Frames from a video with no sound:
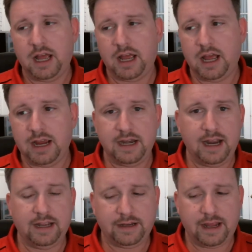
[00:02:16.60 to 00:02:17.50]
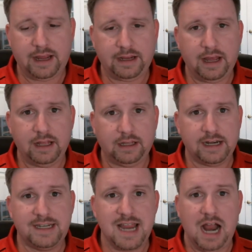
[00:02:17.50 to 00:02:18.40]

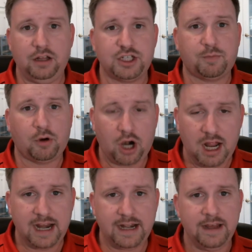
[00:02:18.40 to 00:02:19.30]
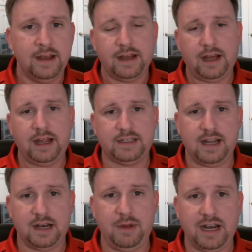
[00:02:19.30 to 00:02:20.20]
like Dallas Pride is
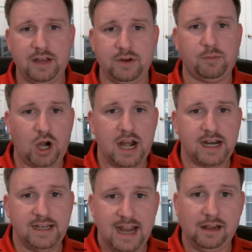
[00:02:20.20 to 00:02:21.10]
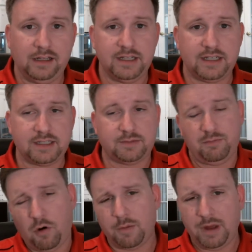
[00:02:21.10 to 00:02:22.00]
not about having pride in Dallas. It's
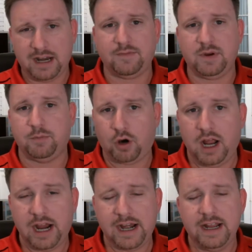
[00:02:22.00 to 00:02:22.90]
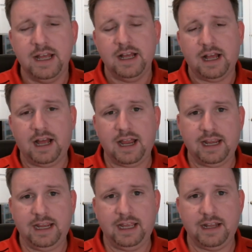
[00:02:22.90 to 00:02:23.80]
more about having pride
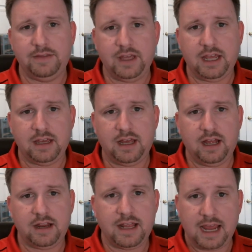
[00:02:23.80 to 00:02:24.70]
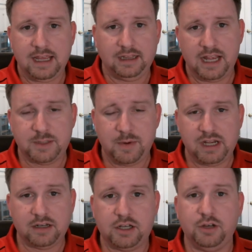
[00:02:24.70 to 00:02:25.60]
in the gay and
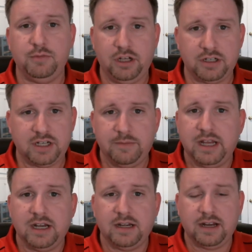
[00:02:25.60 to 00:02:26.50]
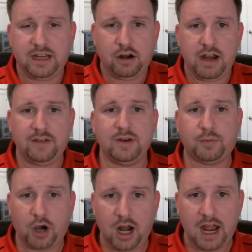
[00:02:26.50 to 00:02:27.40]
lesbian community, being
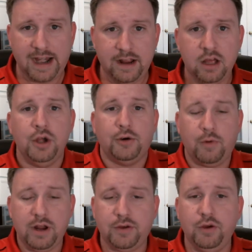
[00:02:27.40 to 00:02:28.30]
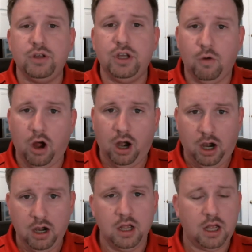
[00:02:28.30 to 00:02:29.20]
having pride with who you
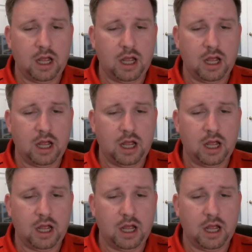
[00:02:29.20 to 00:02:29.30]
are.